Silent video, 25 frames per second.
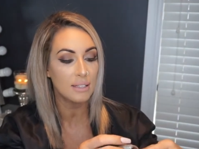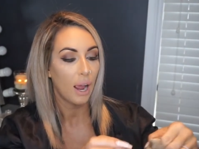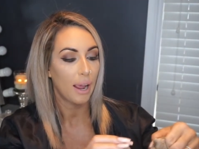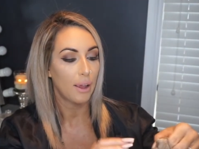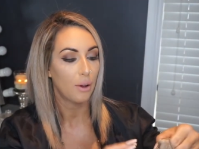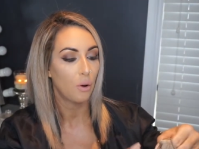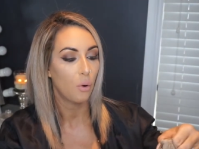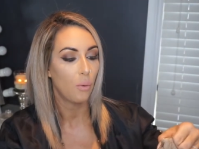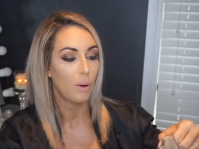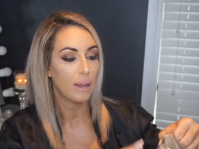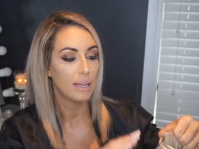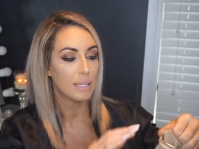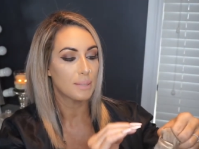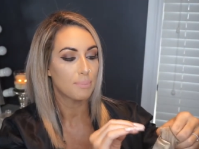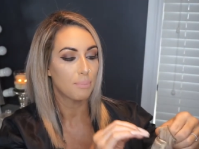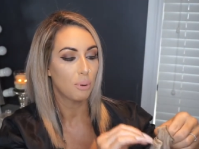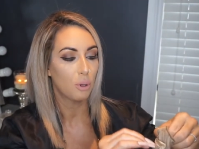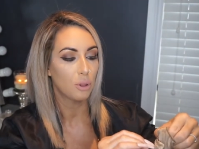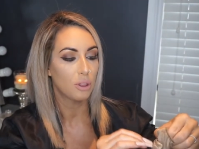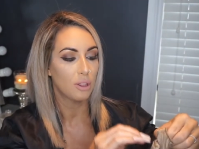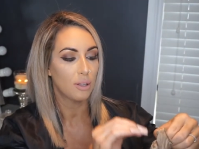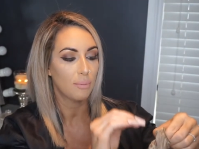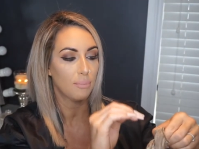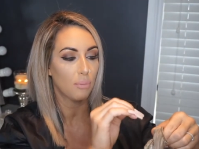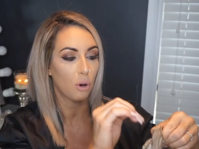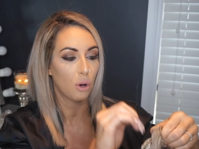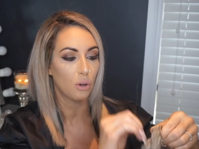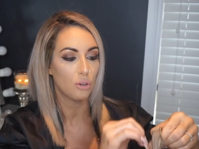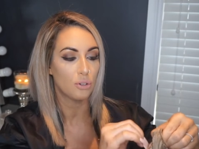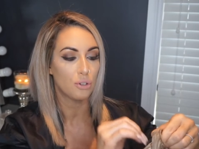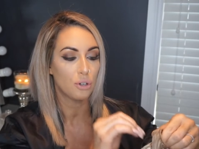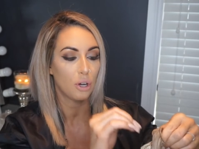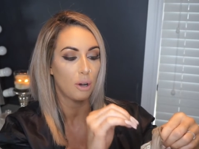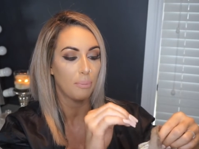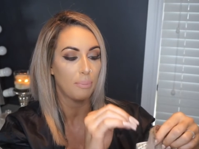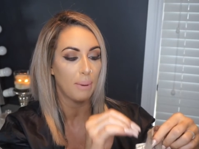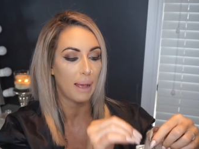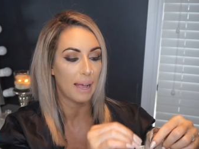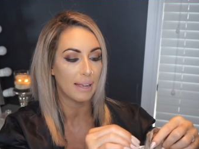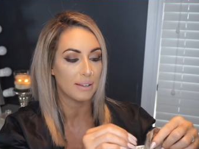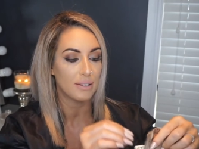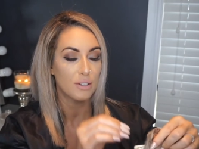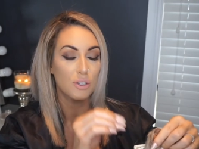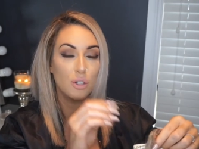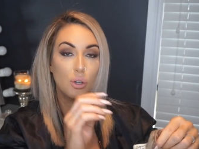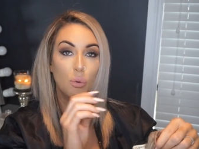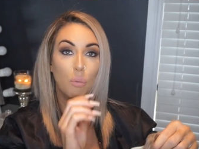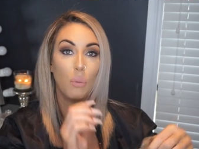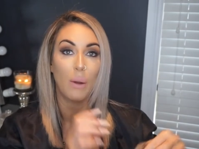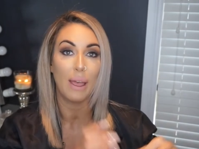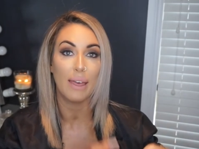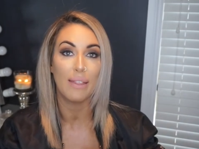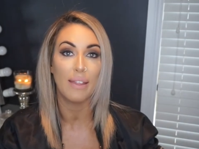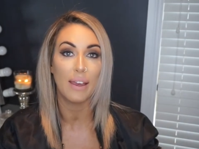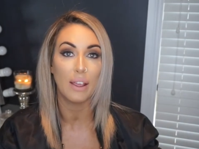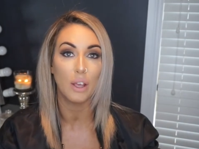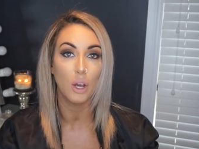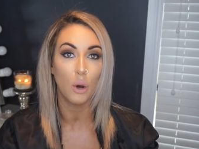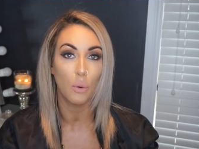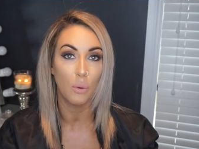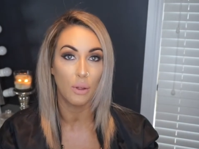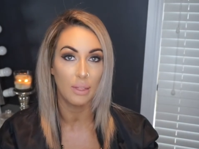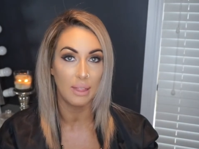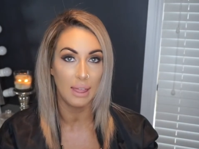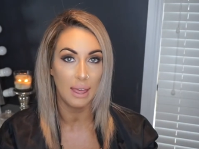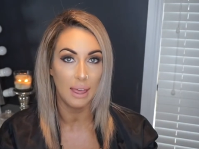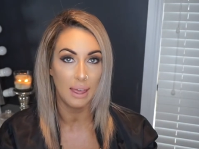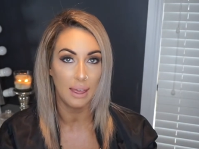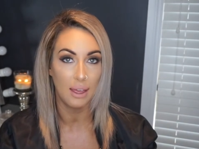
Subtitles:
I always put them on top as to where they go on